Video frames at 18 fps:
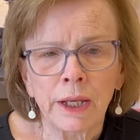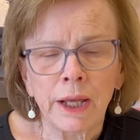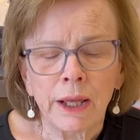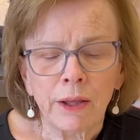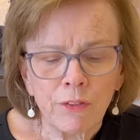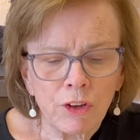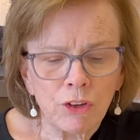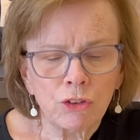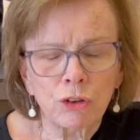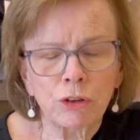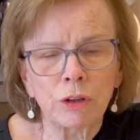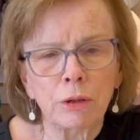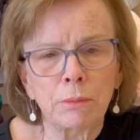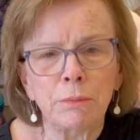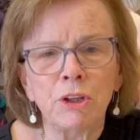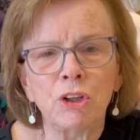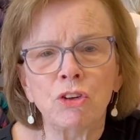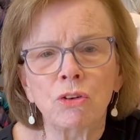And these are going to
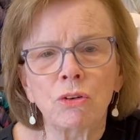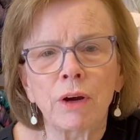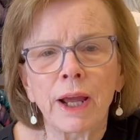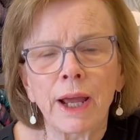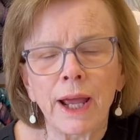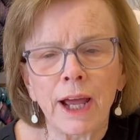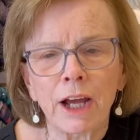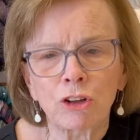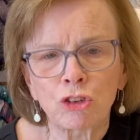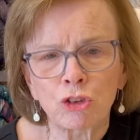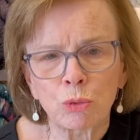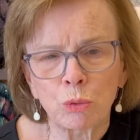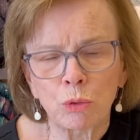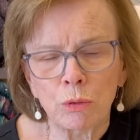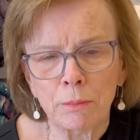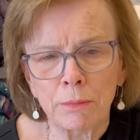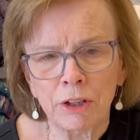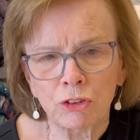be your
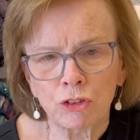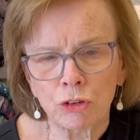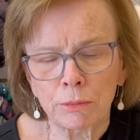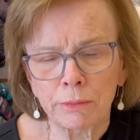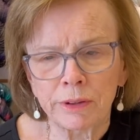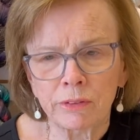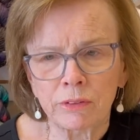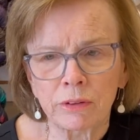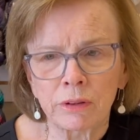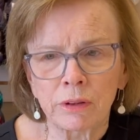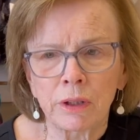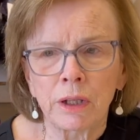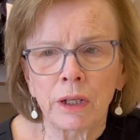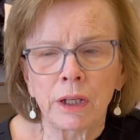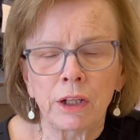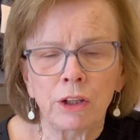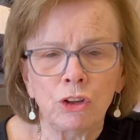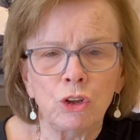actual measurements.
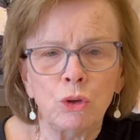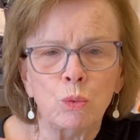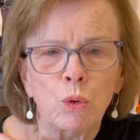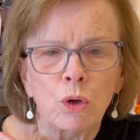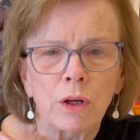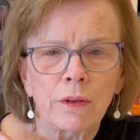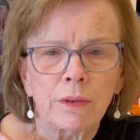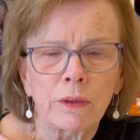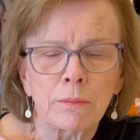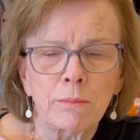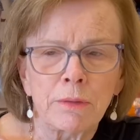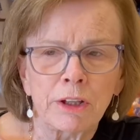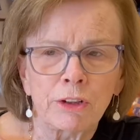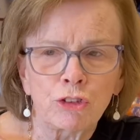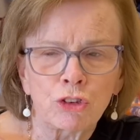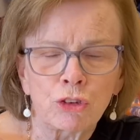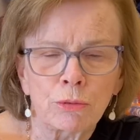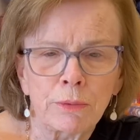You want the
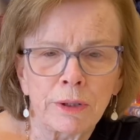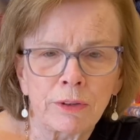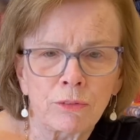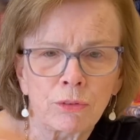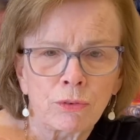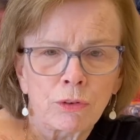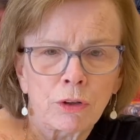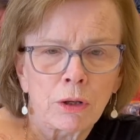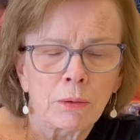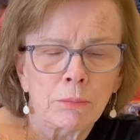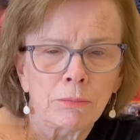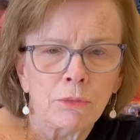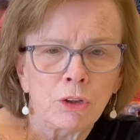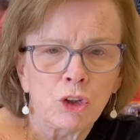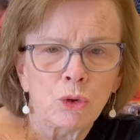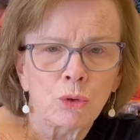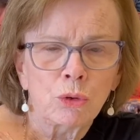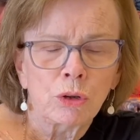measurement from
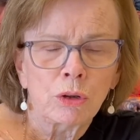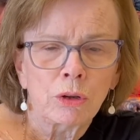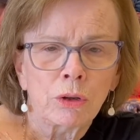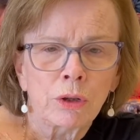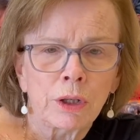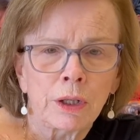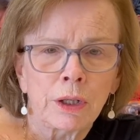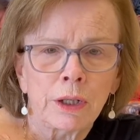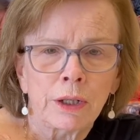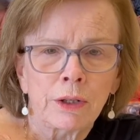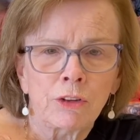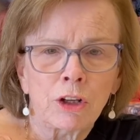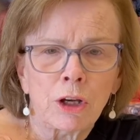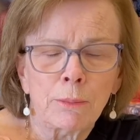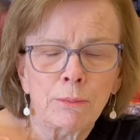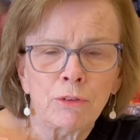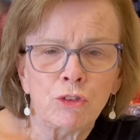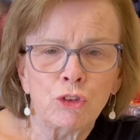your
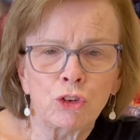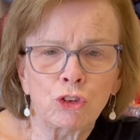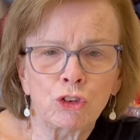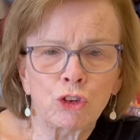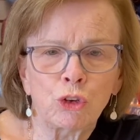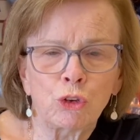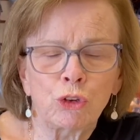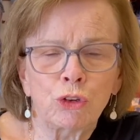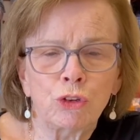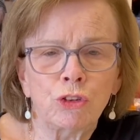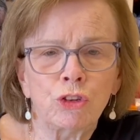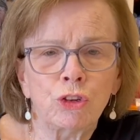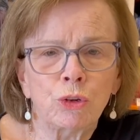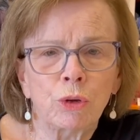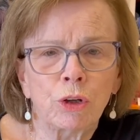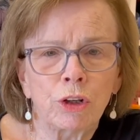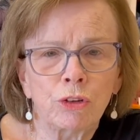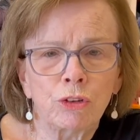top of your shoulder
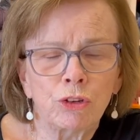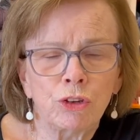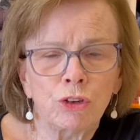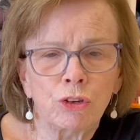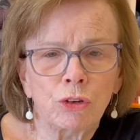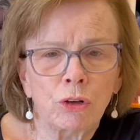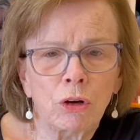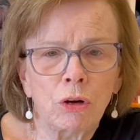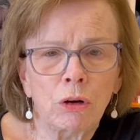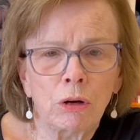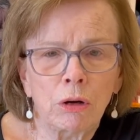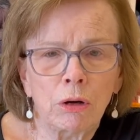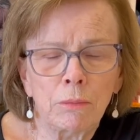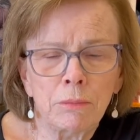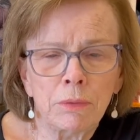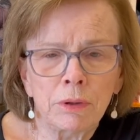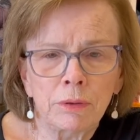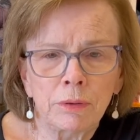to under your
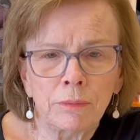arm.